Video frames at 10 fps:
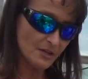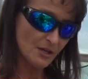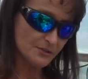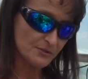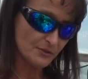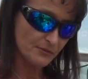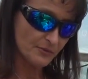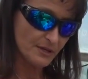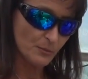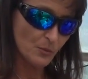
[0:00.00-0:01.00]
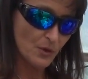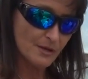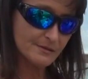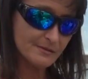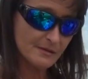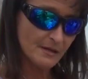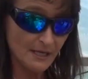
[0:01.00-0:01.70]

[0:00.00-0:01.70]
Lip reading: is called your 3-in-1